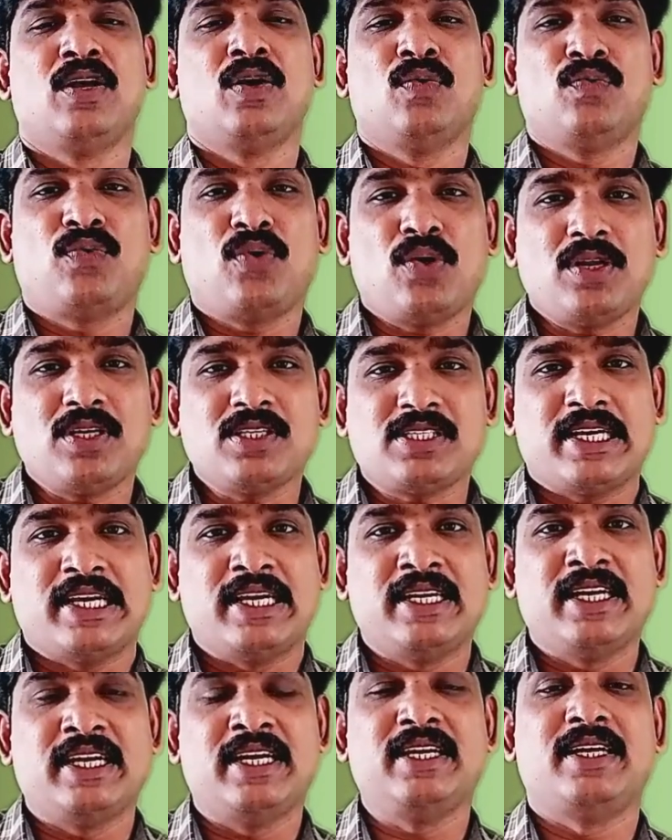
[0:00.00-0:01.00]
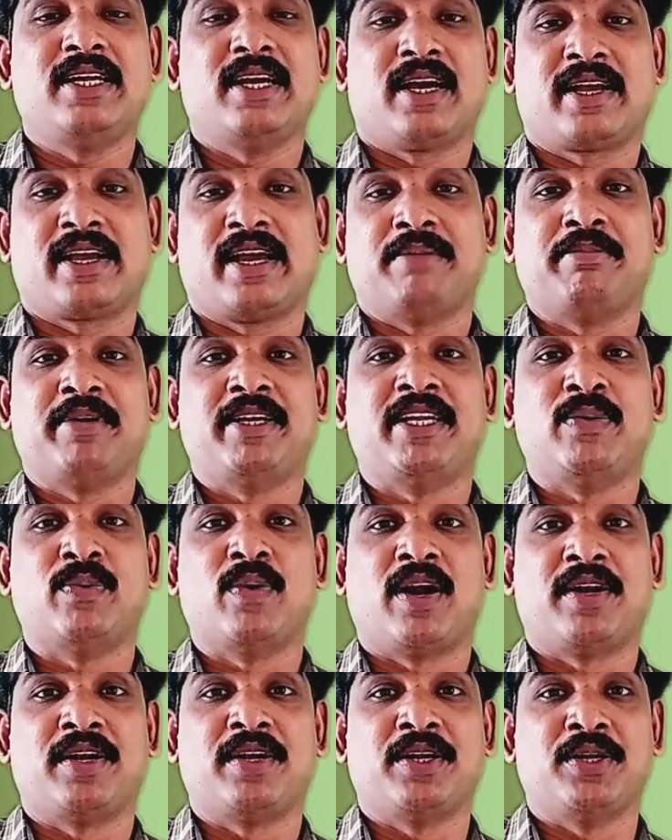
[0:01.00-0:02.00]
Forests in India can be
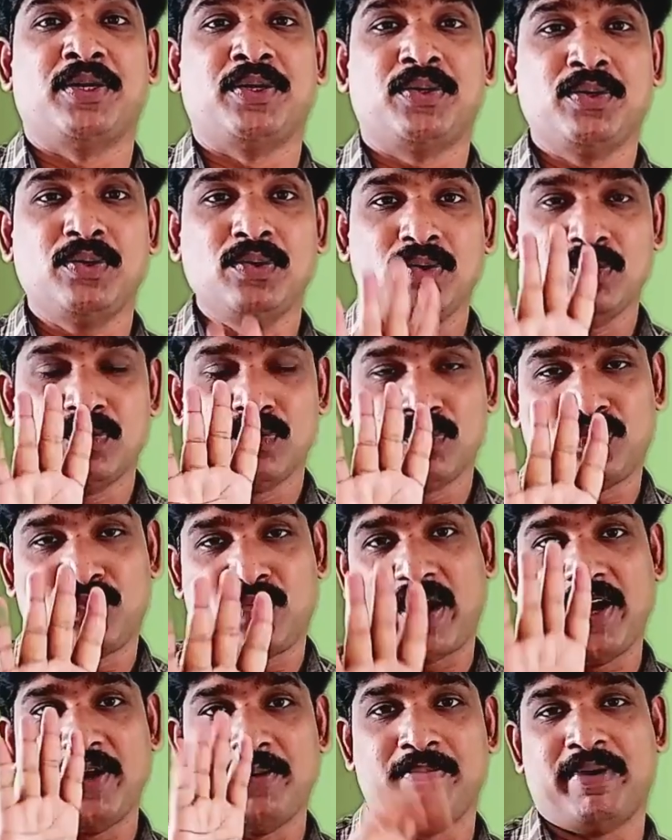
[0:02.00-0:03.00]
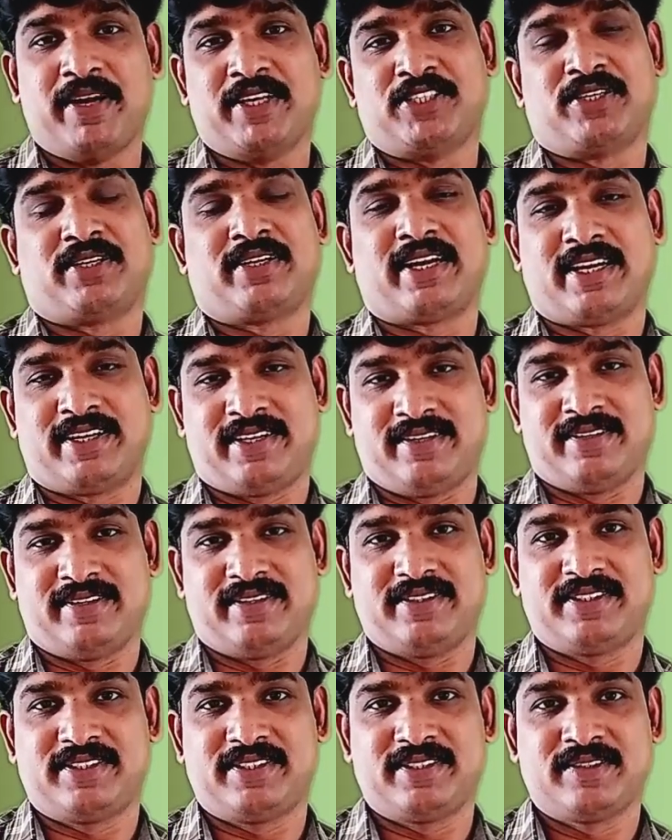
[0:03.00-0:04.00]
divided into 5 major
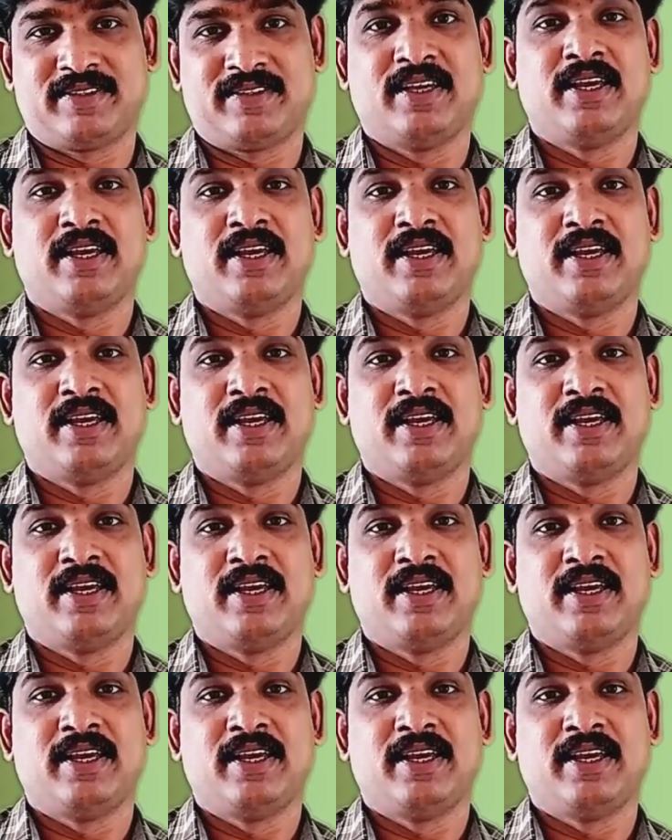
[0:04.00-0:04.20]
categories: